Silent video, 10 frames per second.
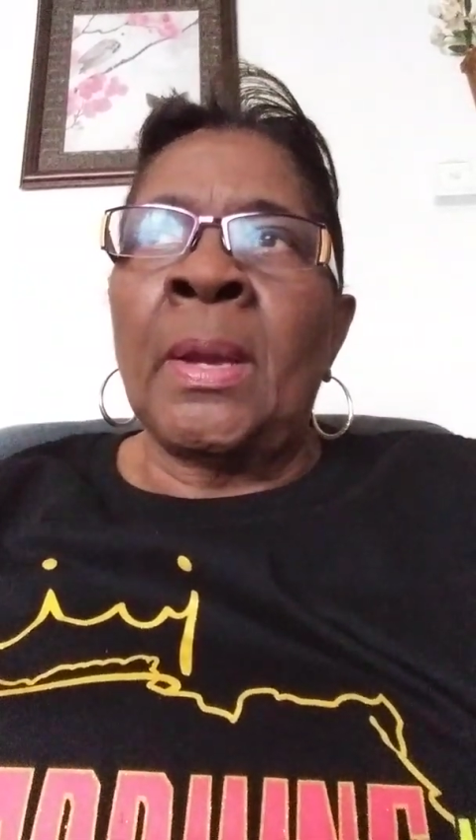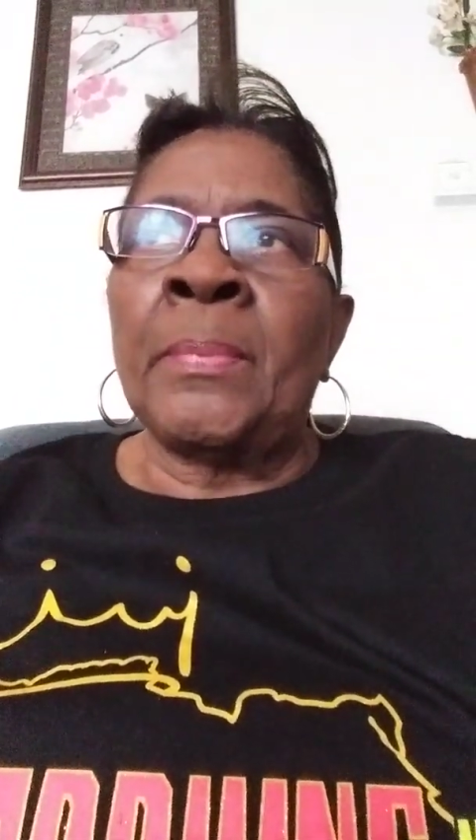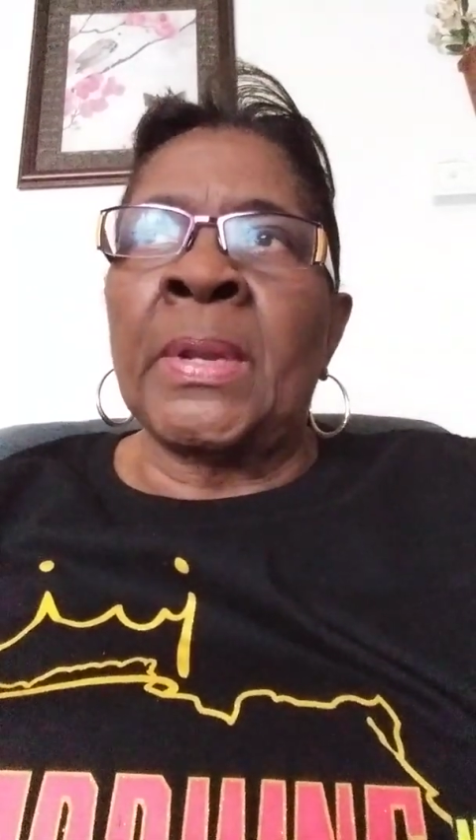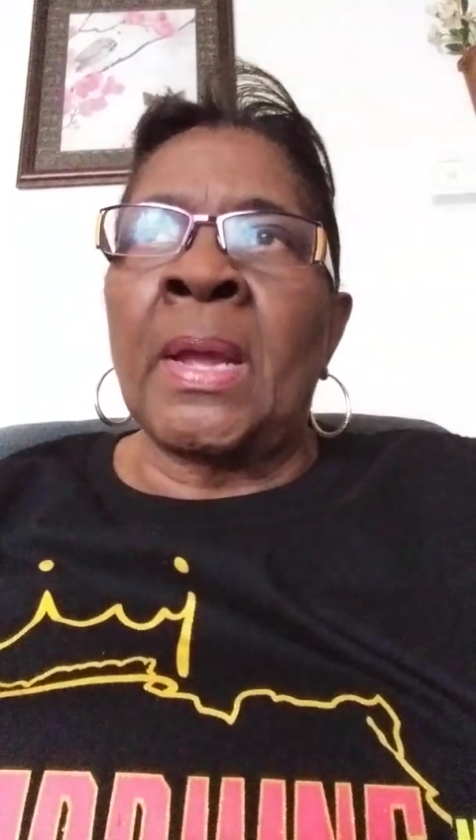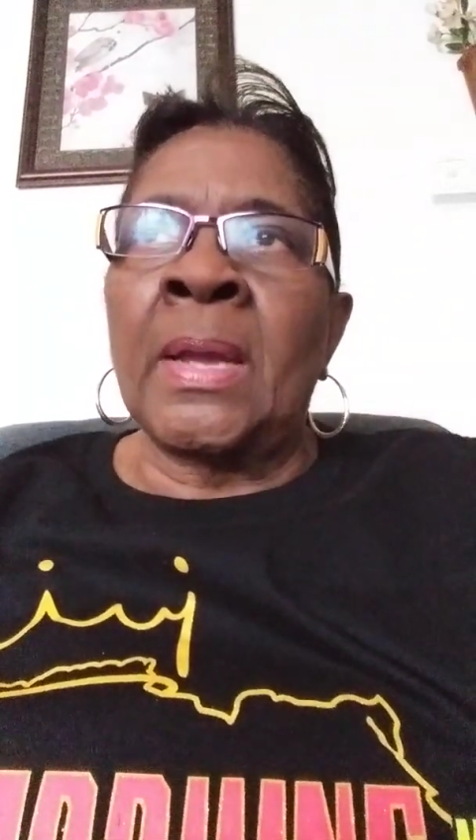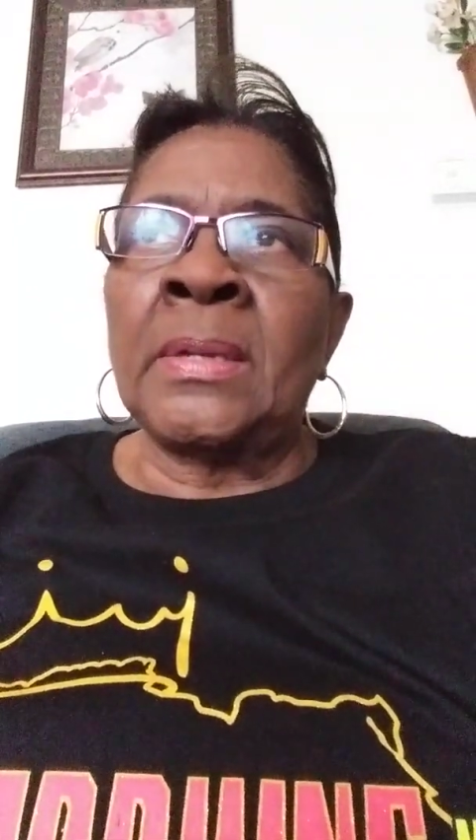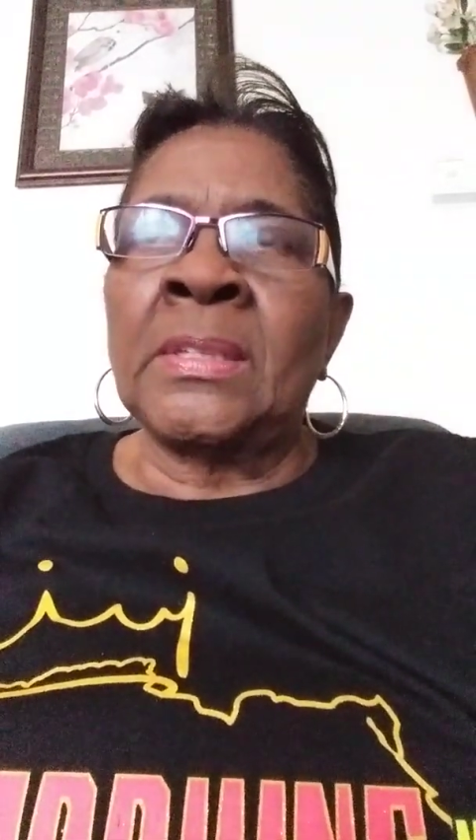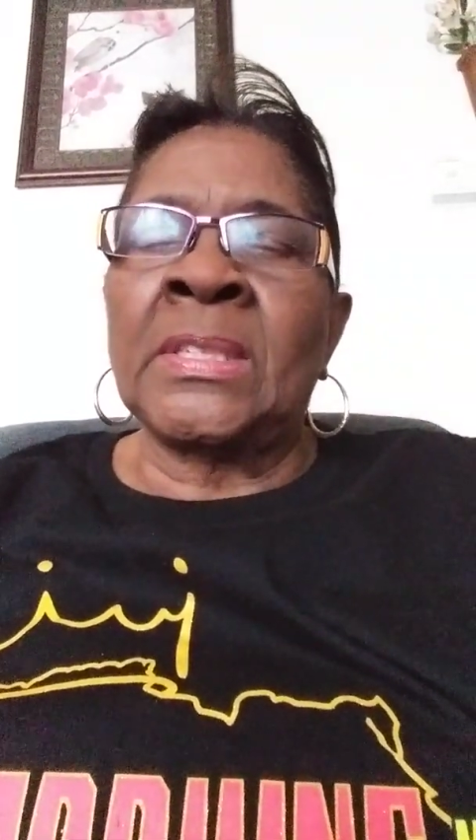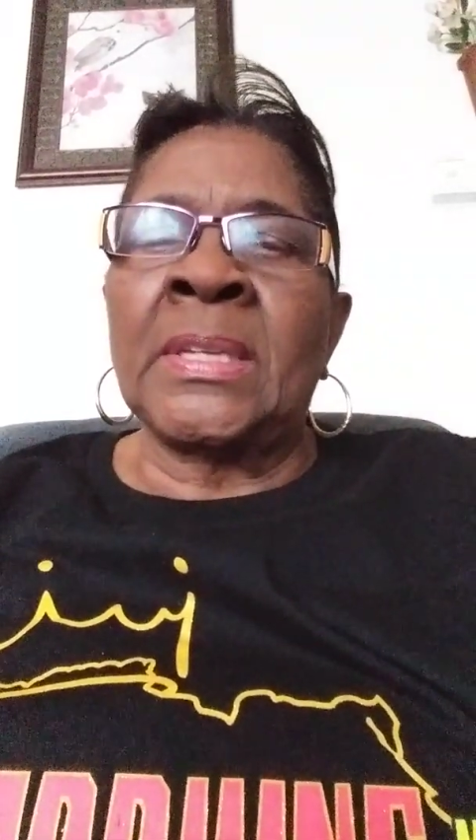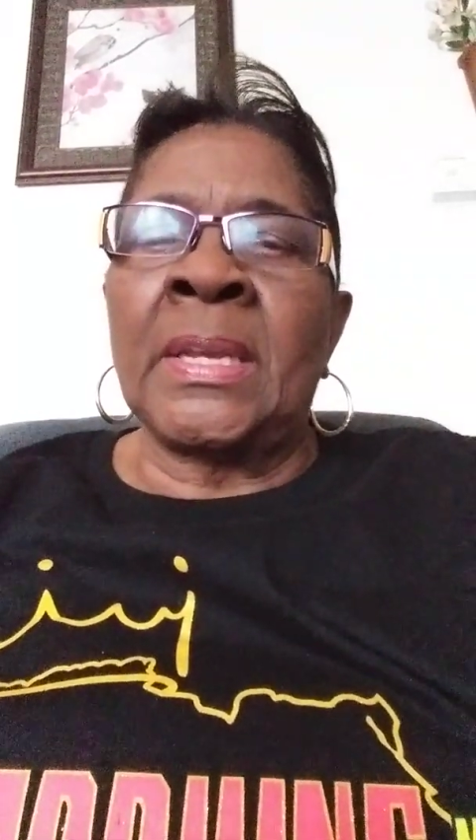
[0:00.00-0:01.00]
but I
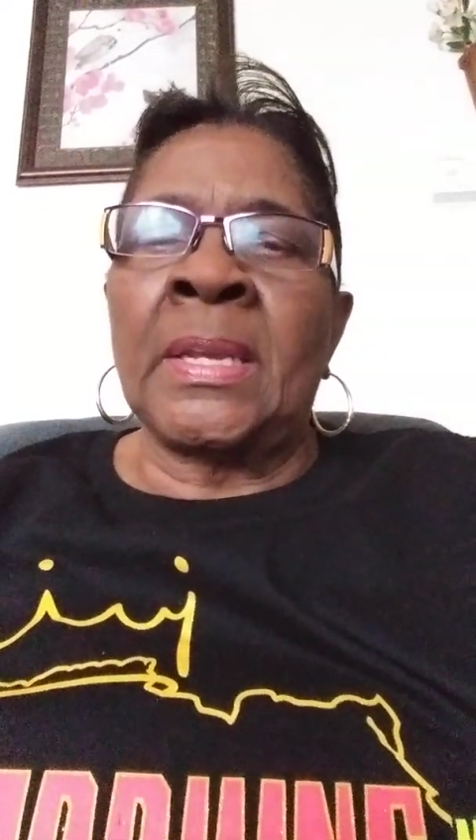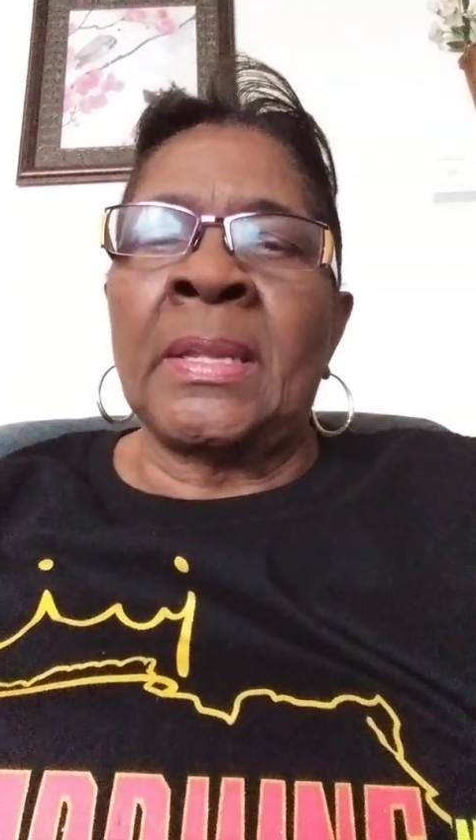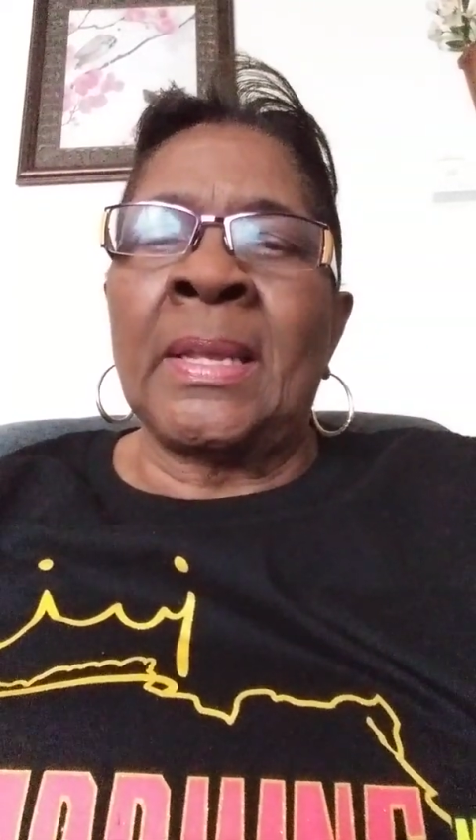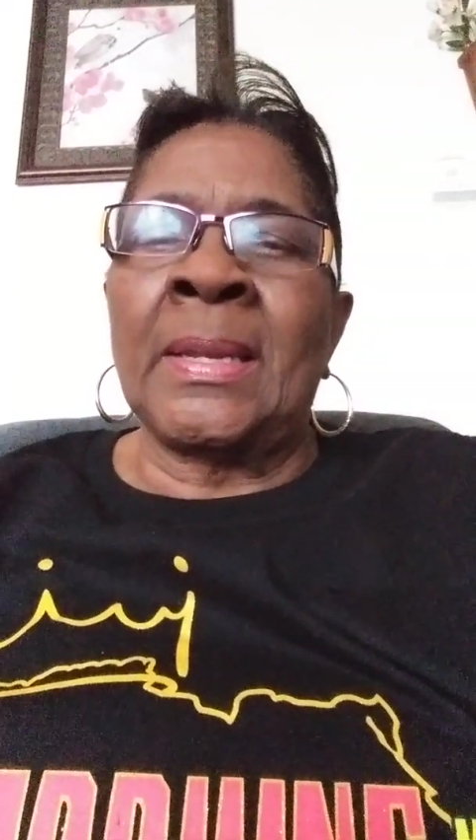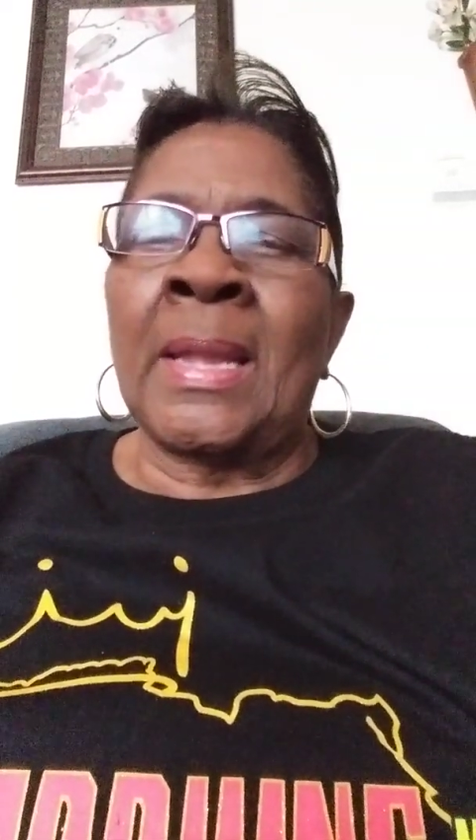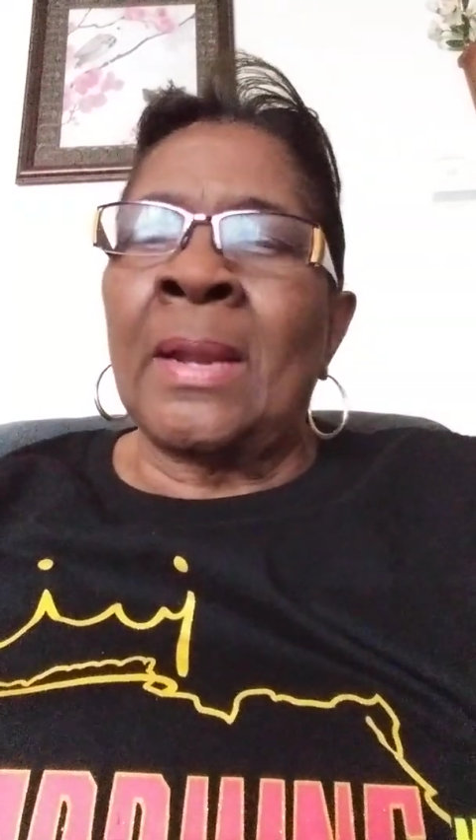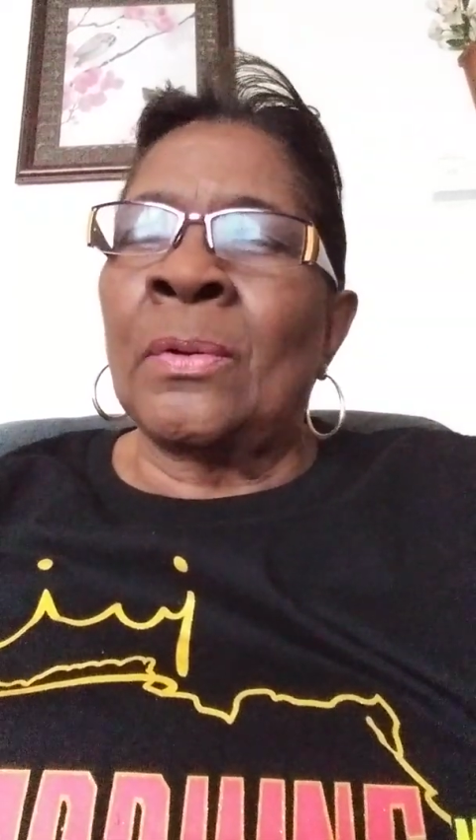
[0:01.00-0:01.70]
understand that not